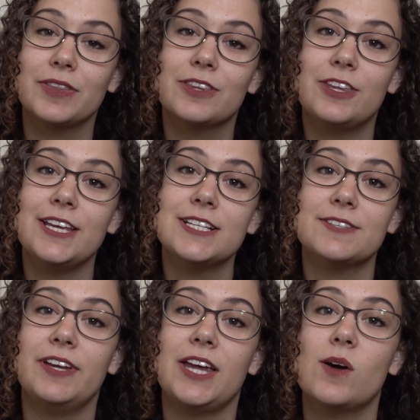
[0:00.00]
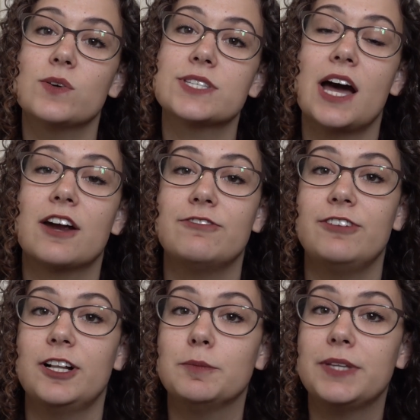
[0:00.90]
These videos are
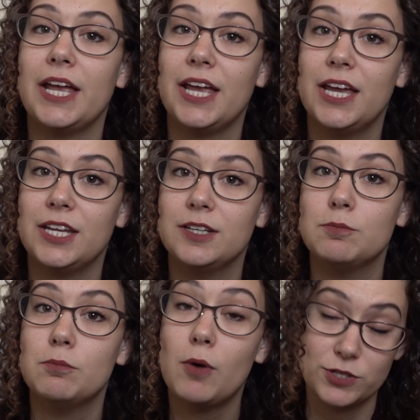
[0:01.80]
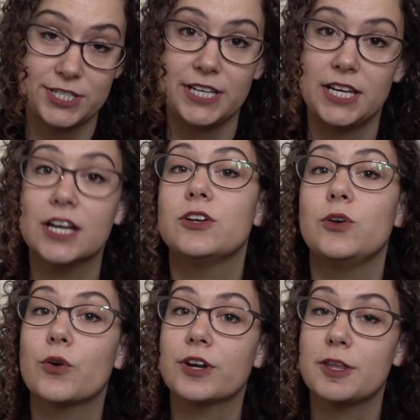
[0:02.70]
filmed mostly in
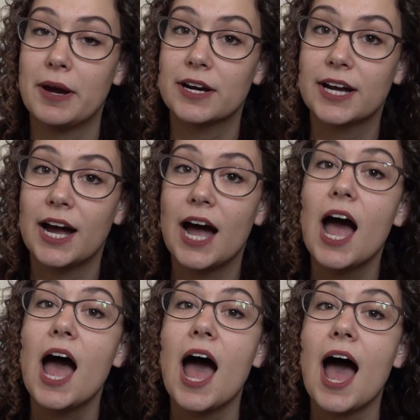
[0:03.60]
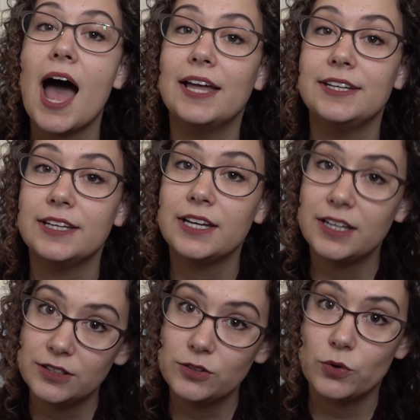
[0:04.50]
North America, and
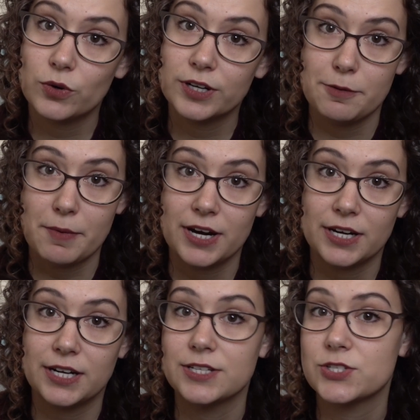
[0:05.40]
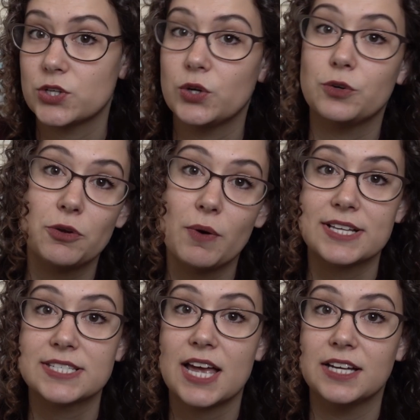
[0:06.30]
in North America, so
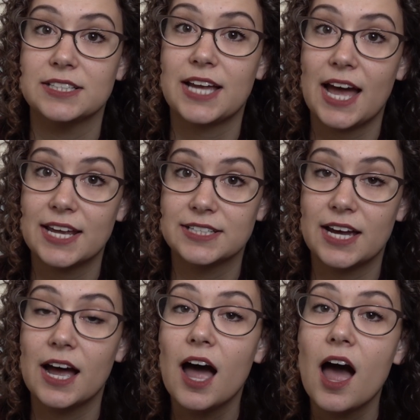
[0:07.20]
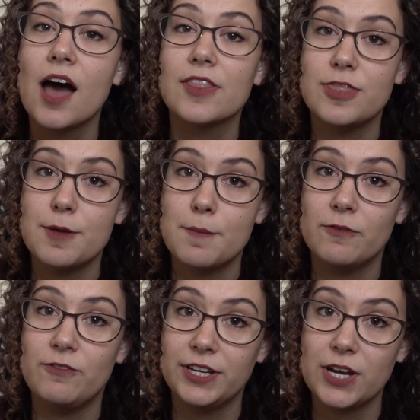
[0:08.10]
US and Canada, the
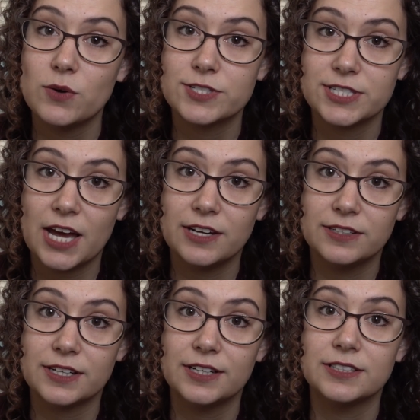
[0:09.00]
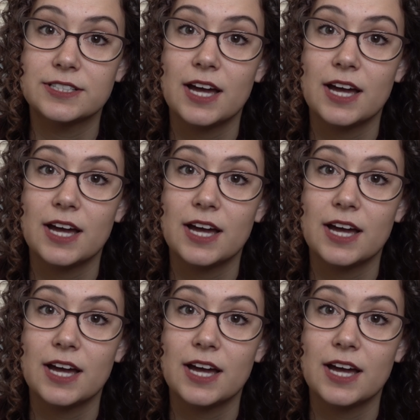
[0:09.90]
video standard